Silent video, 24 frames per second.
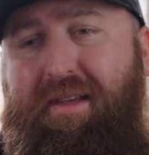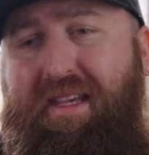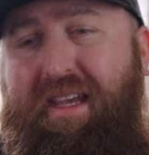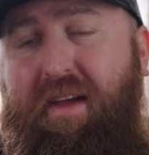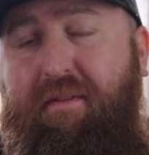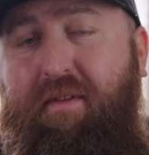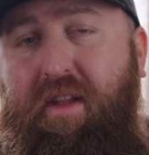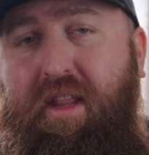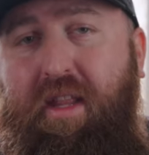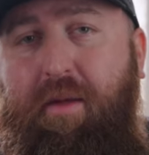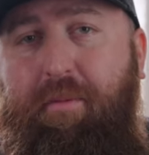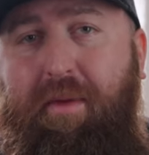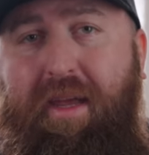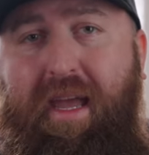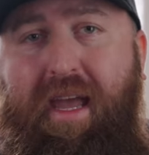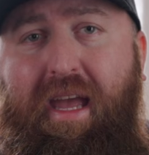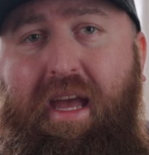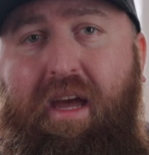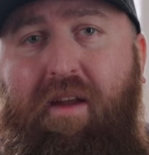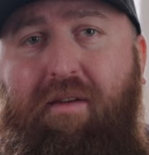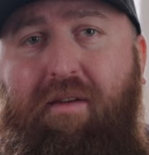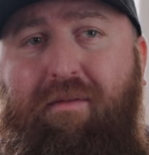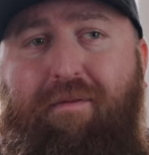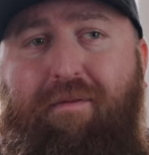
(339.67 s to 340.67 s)
Giving them
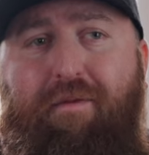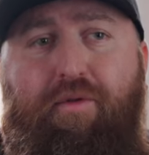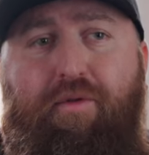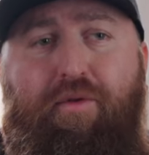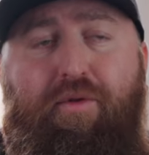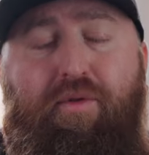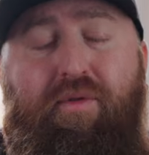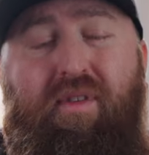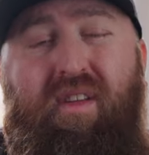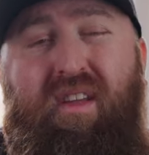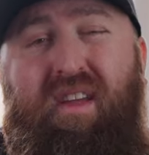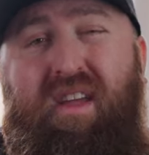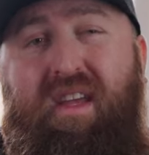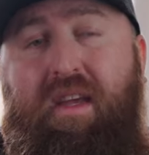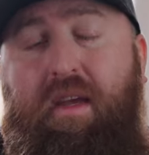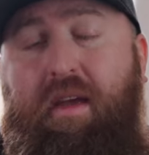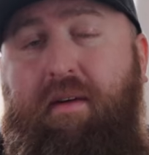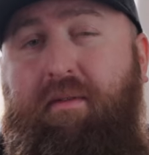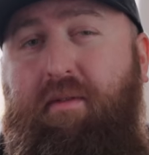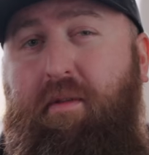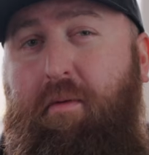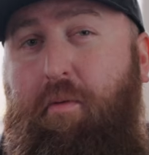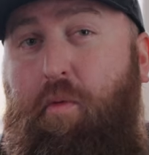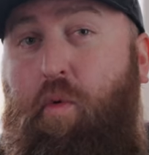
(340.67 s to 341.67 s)
canned food,
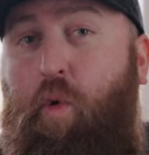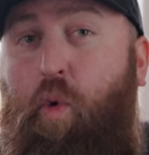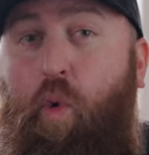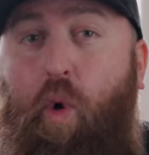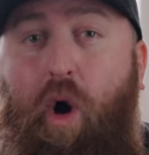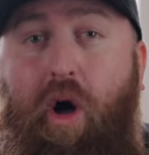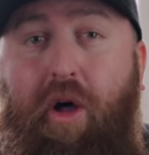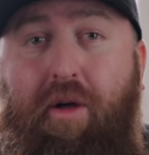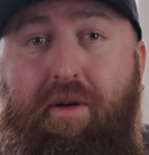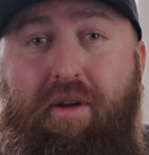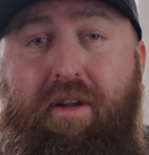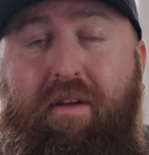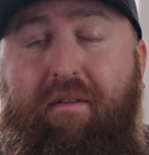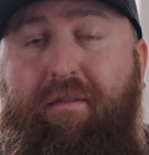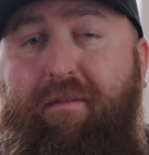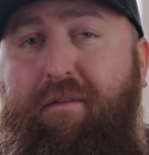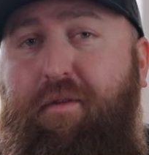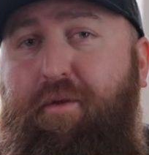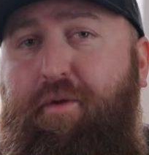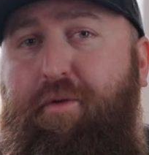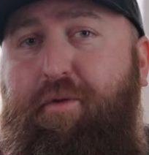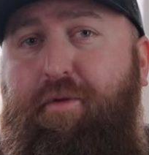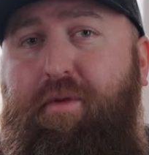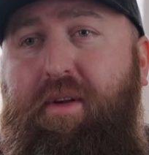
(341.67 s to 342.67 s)
giving them quality
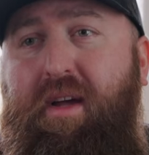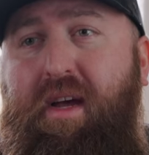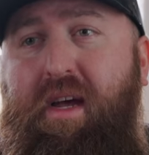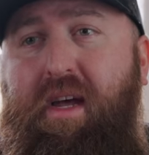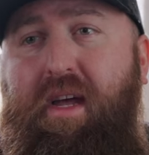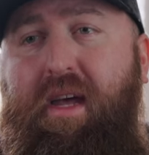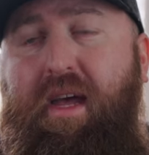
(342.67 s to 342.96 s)
food.